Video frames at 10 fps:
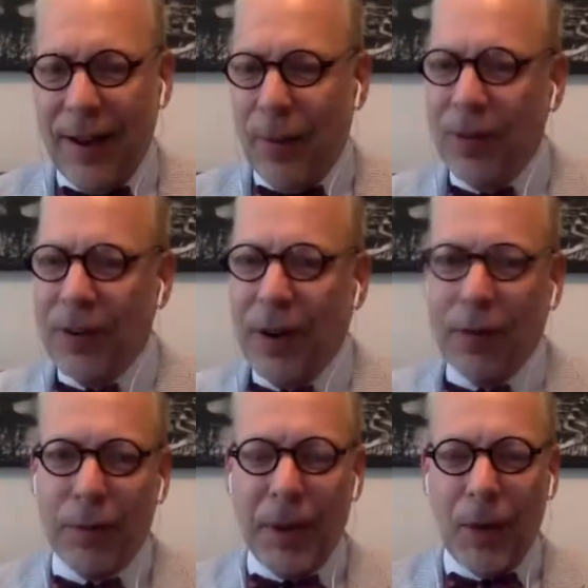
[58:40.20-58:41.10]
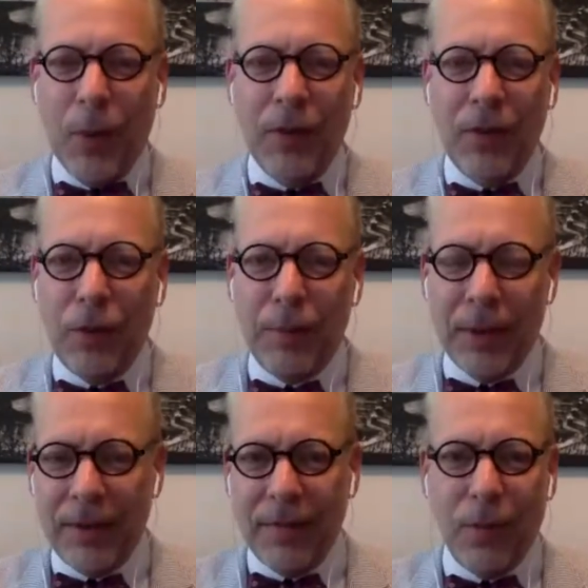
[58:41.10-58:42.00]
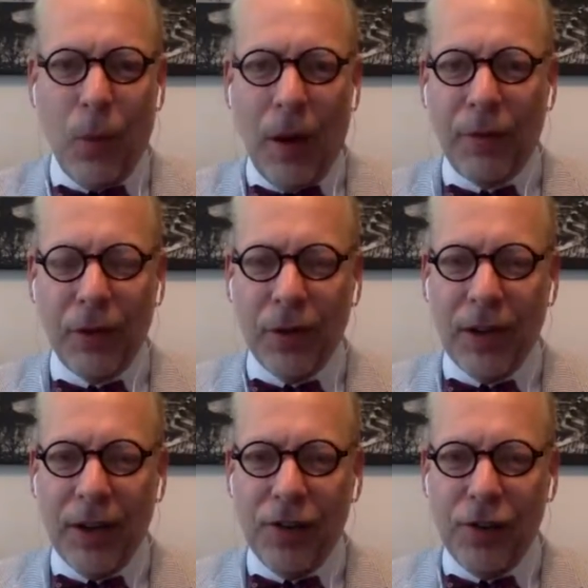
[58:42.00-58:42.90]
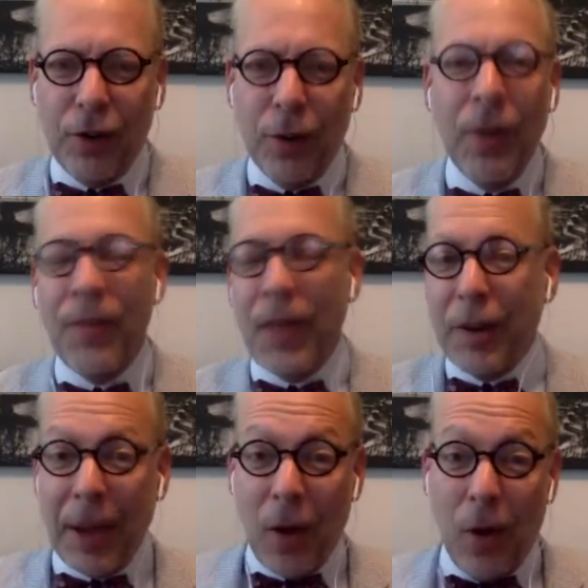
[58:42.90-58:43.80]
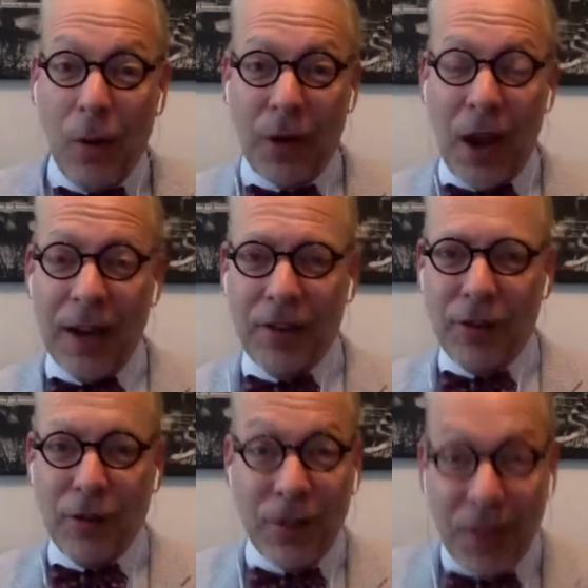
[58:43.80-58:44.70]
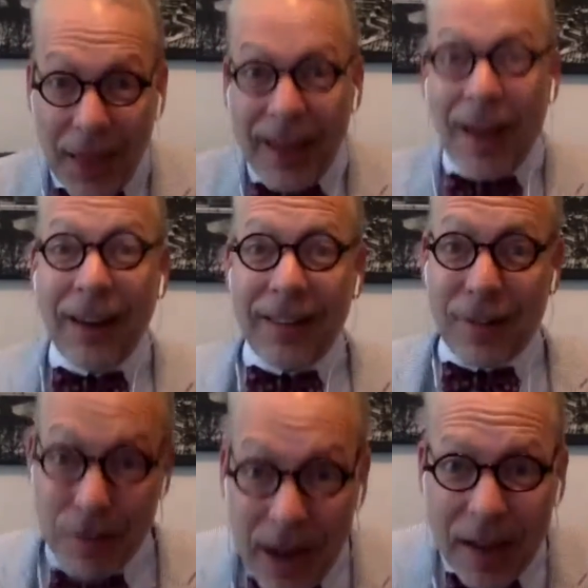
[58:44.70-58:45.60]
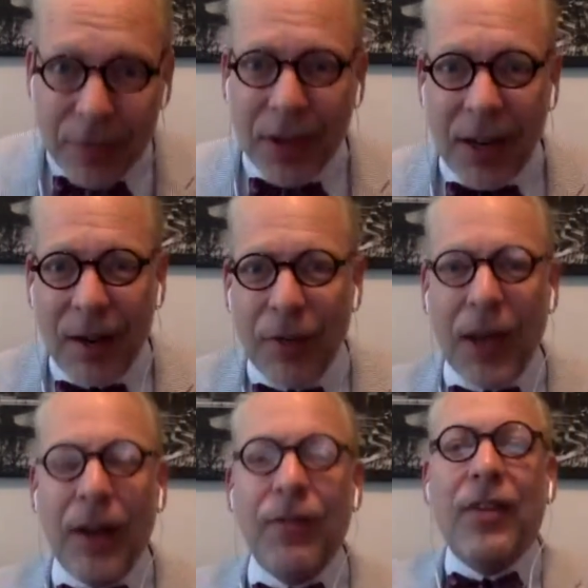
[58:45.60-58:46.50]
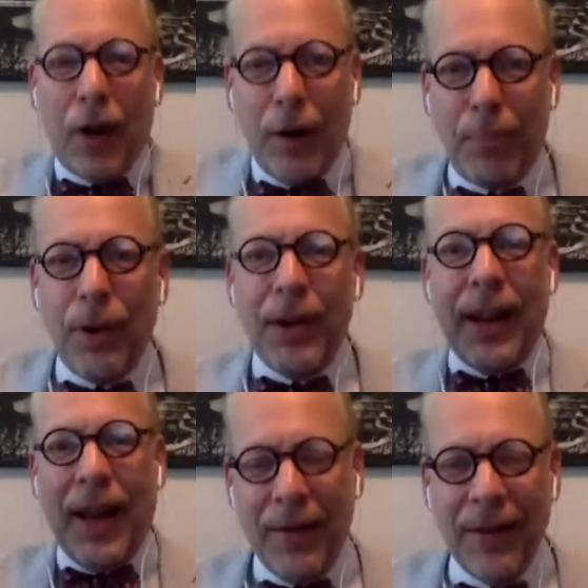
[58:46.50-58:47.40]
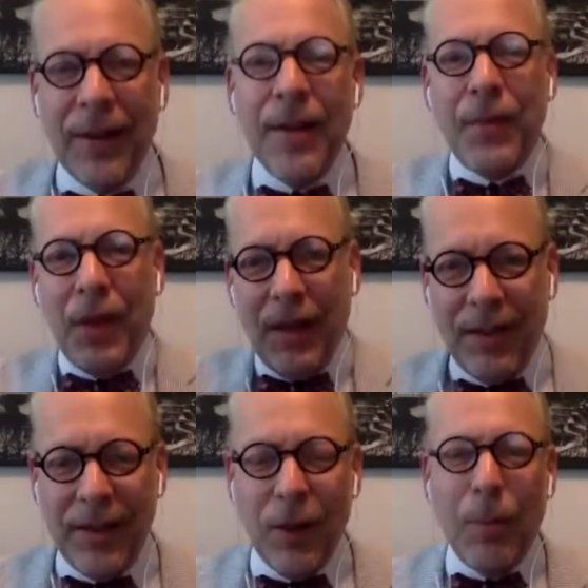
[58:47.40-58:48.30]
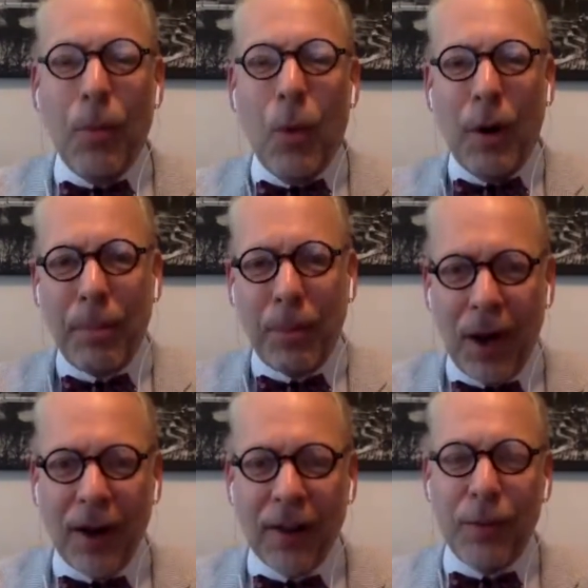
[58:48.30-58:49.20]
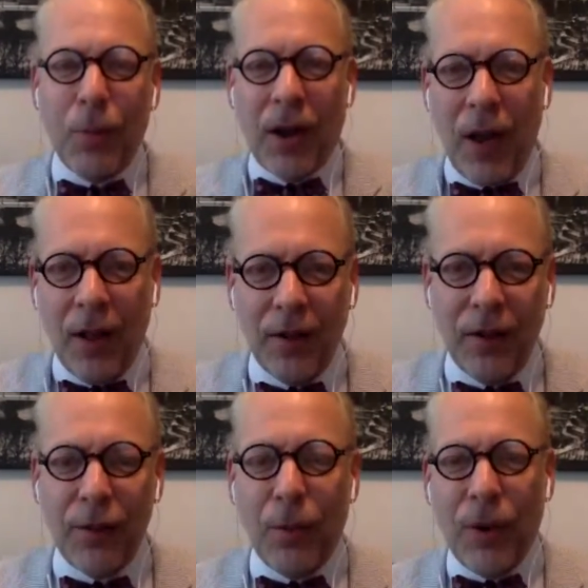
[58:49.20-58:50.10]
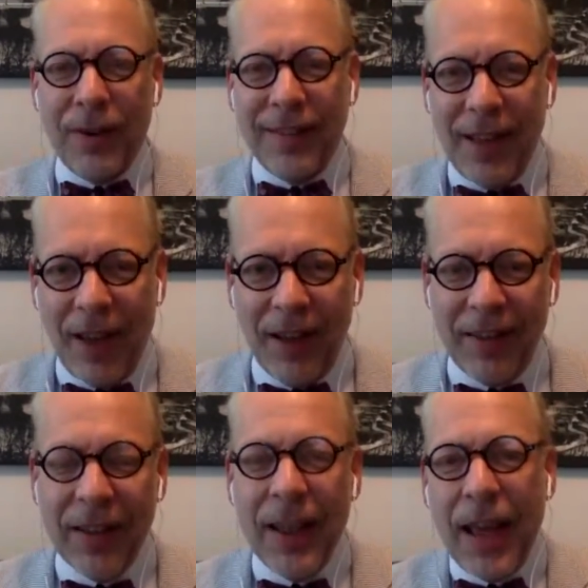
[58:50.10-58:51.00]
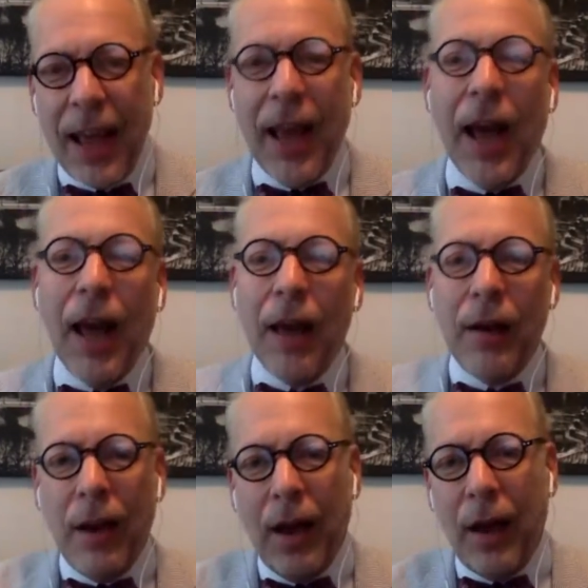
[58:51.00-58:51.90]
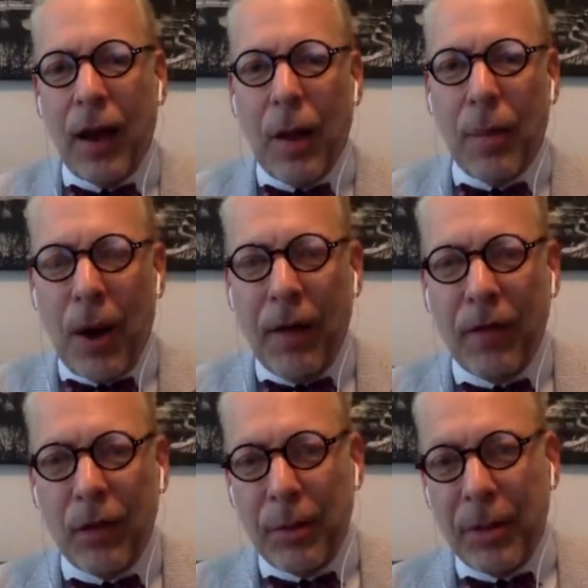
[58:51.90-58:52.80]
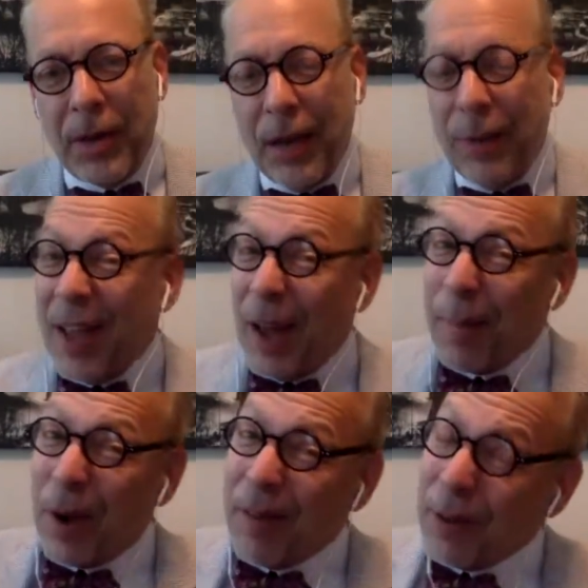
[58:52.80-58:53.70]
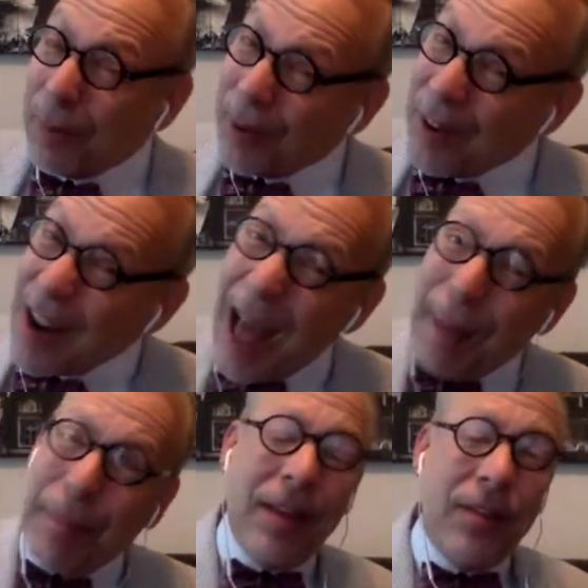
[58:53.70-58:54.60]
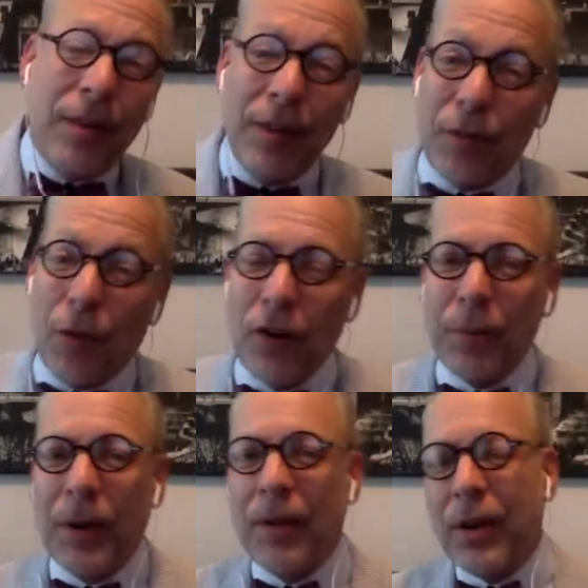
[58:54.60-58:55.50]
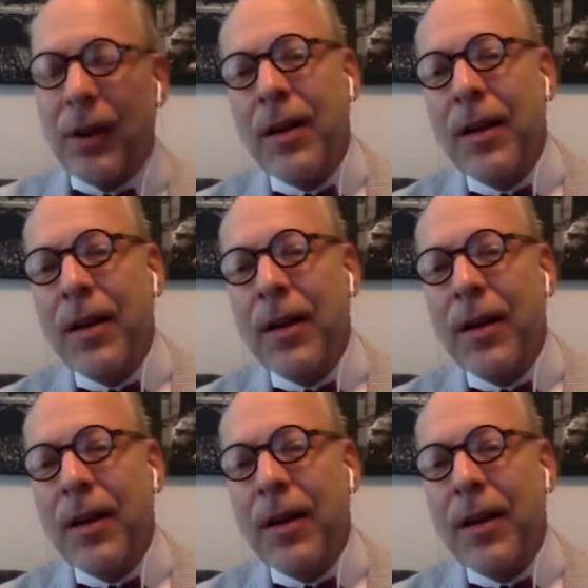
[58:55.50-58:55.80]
it wasn't enough to make one stupid waffle-looking shoe. They had to make a whole variety of shoes. So they got creative and innovative and started putting out you know, more products, more colors, more designs, and got profitable again. They got profitable not because of the enforcement of their